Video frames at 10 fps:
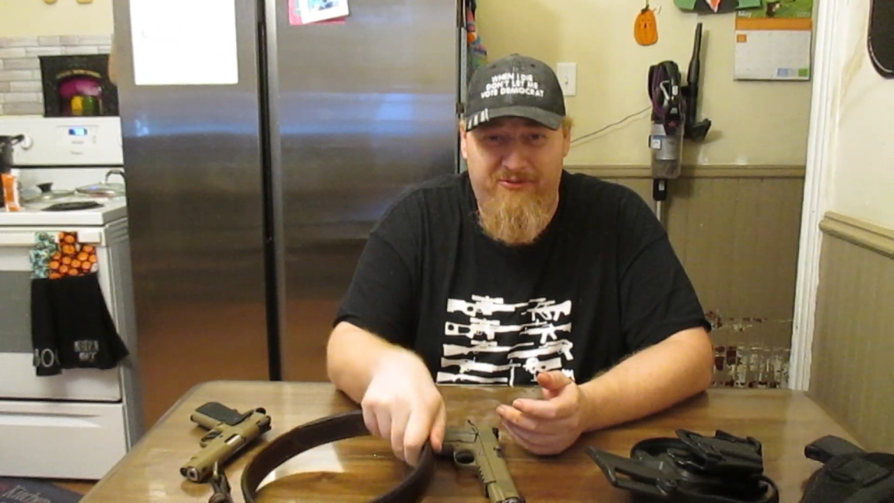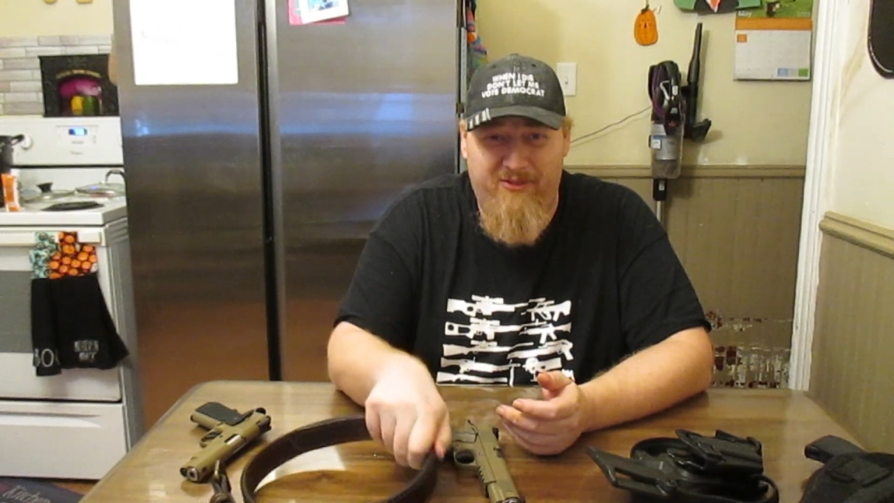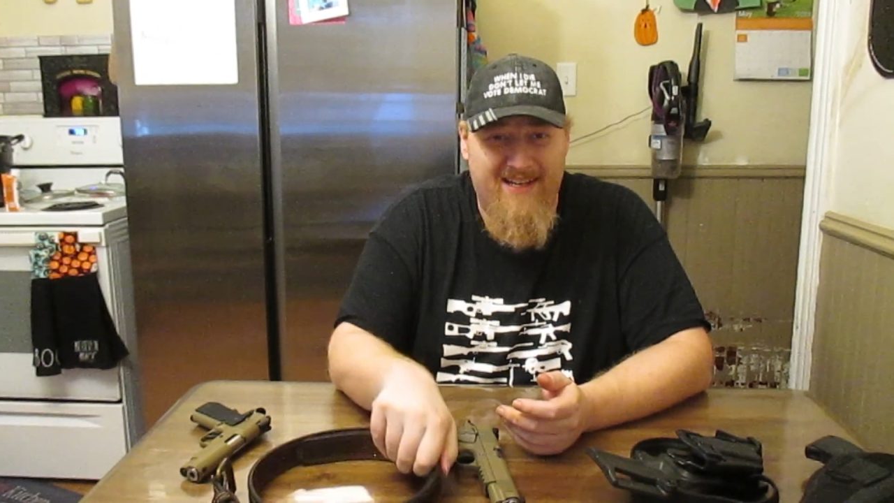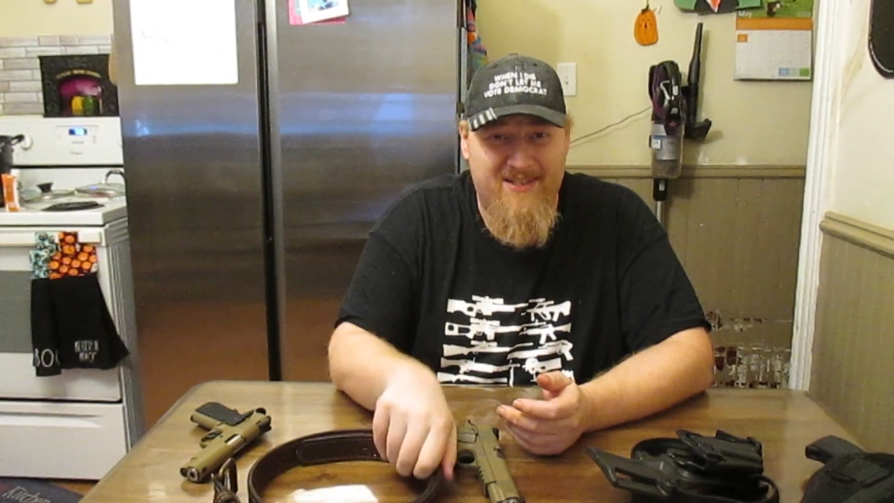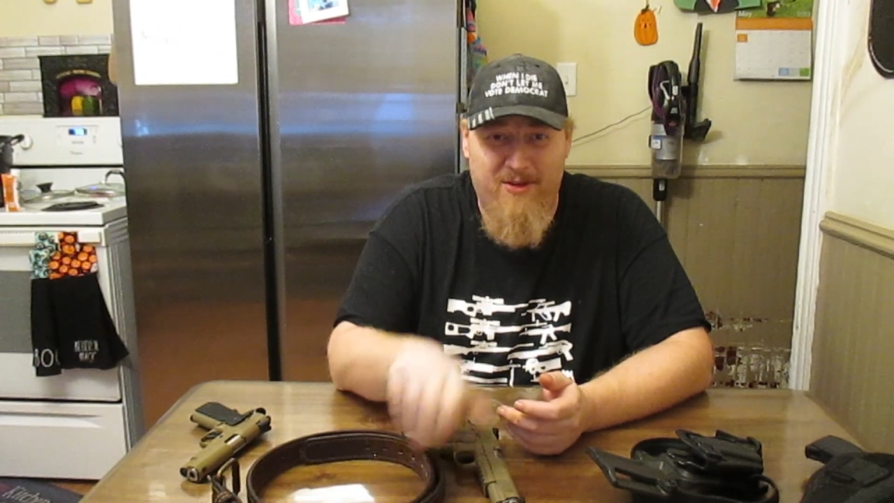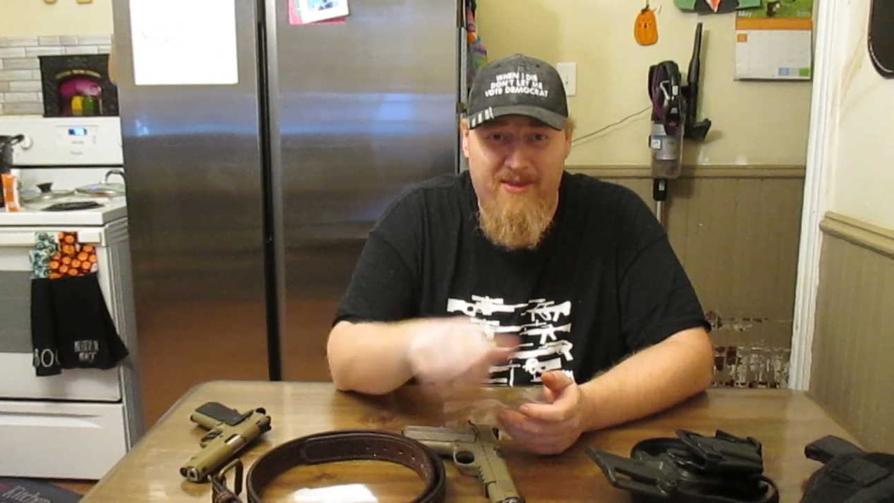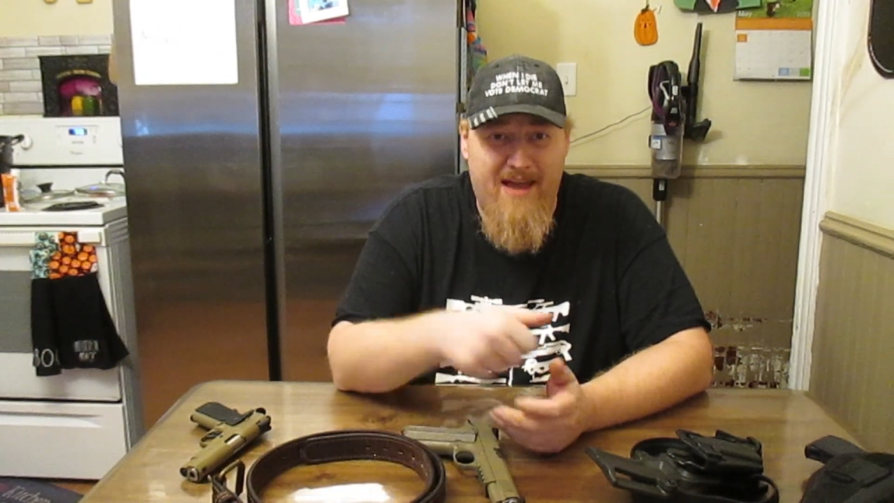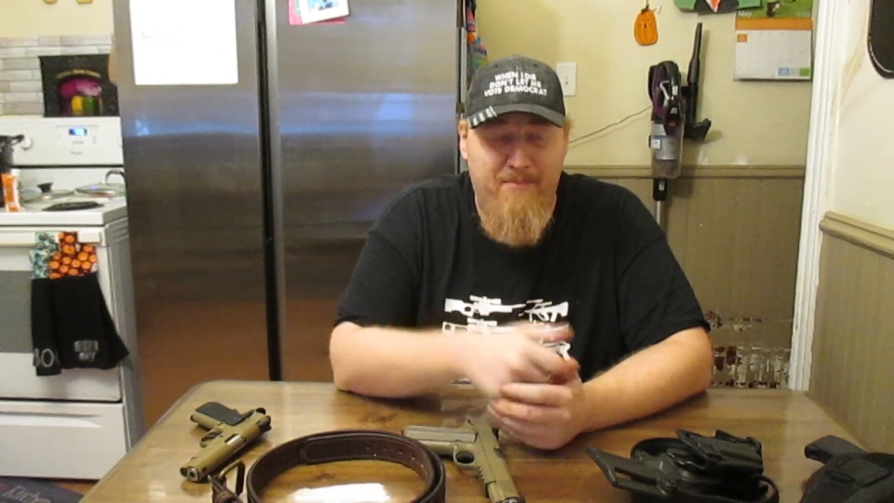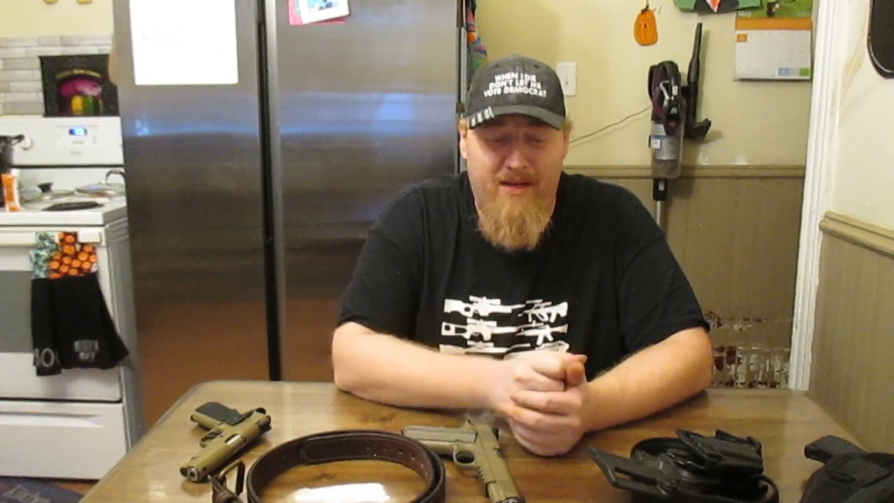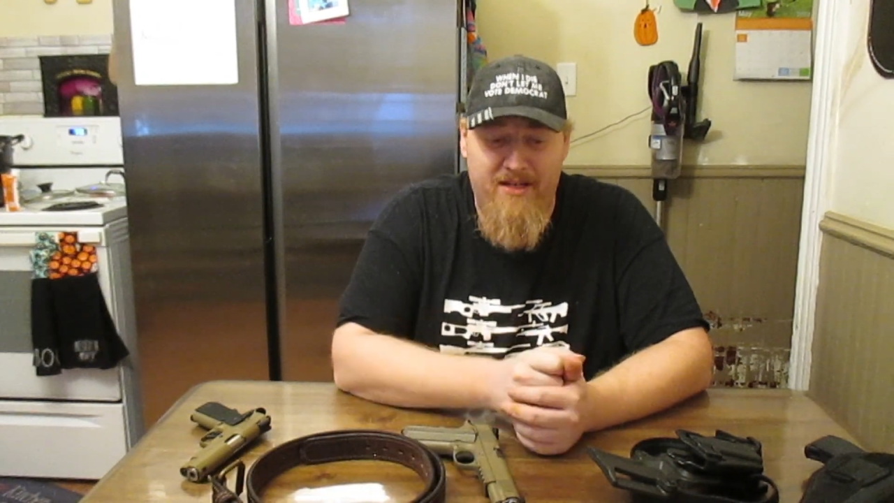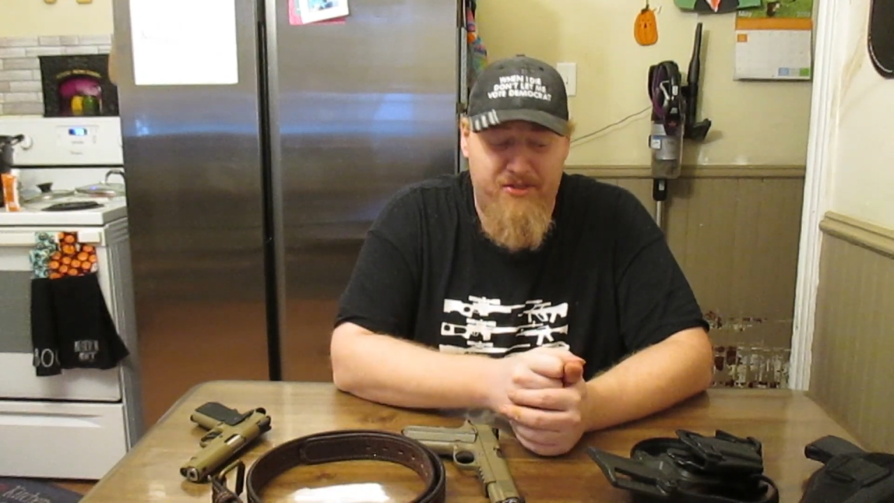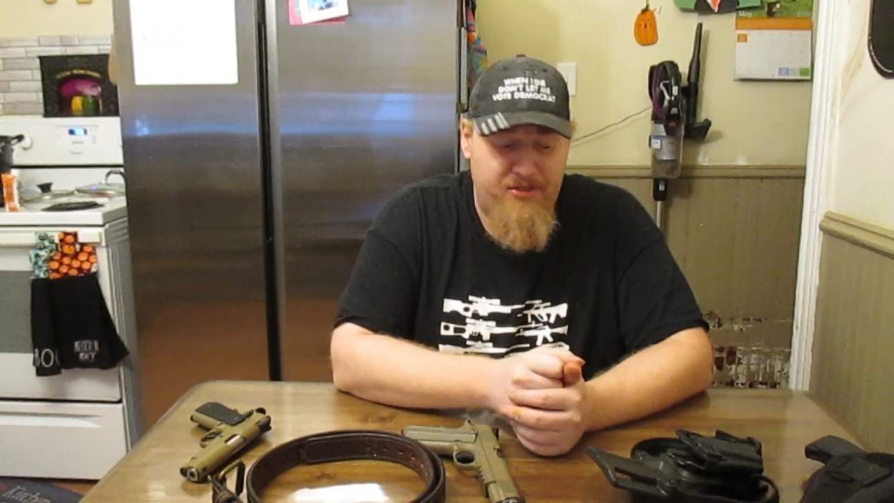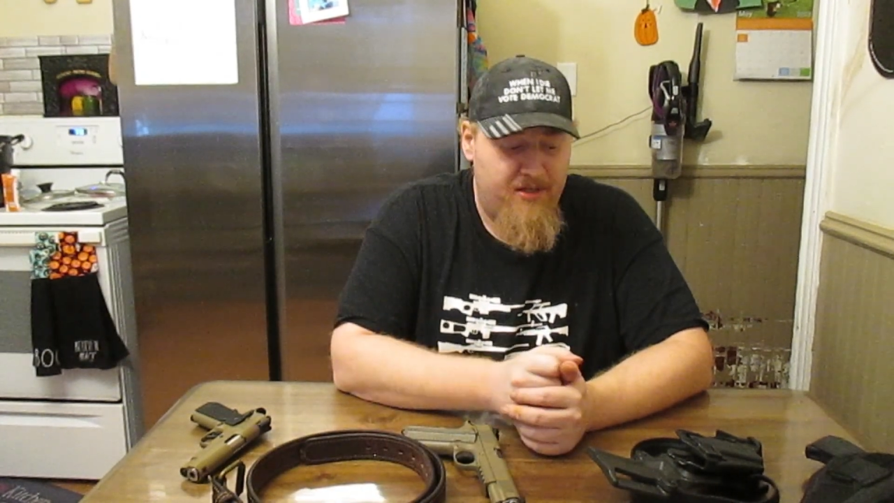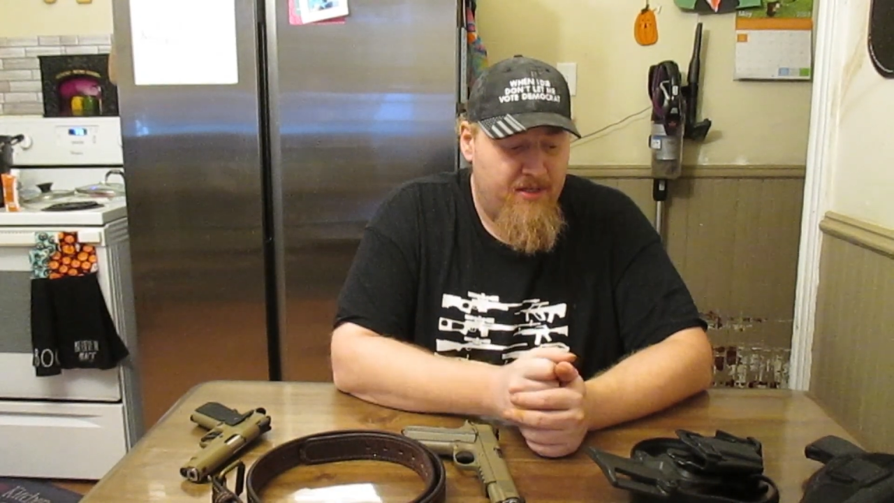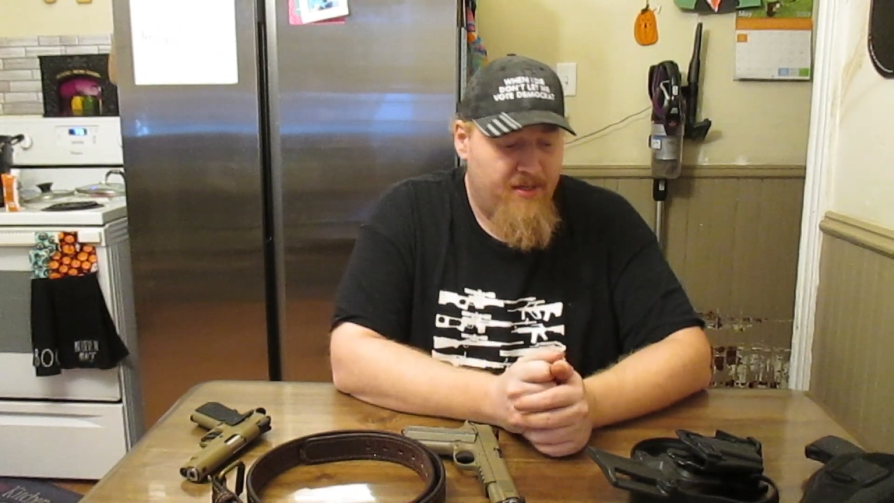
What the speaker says: flex all that much,